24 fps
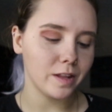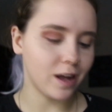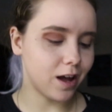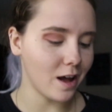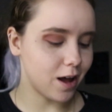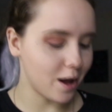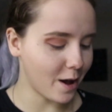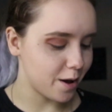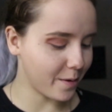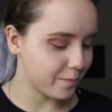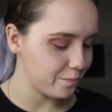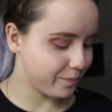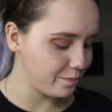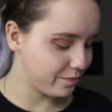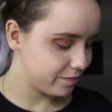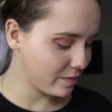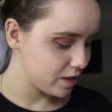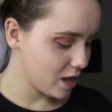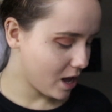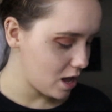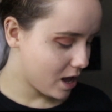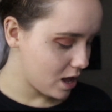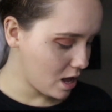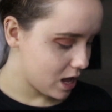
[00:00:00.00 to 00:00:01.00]
And
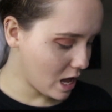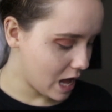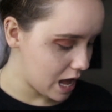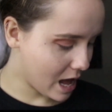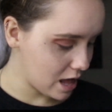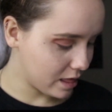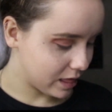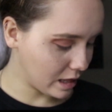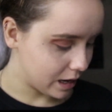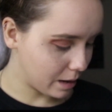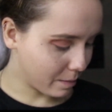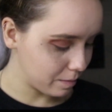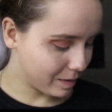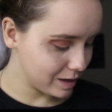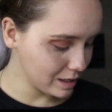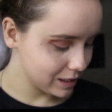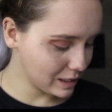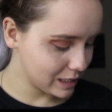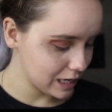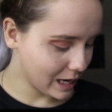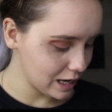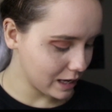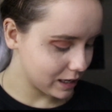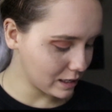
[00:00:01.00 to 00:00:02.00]
then I'm gonna
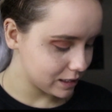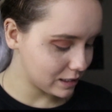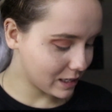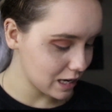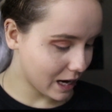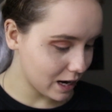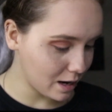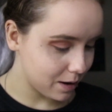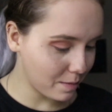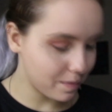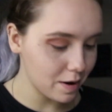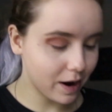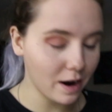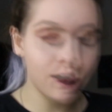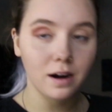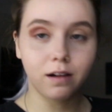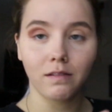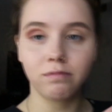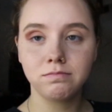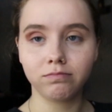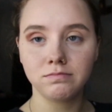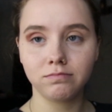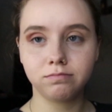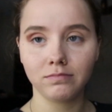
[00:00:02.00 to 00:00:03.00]
take teddy bear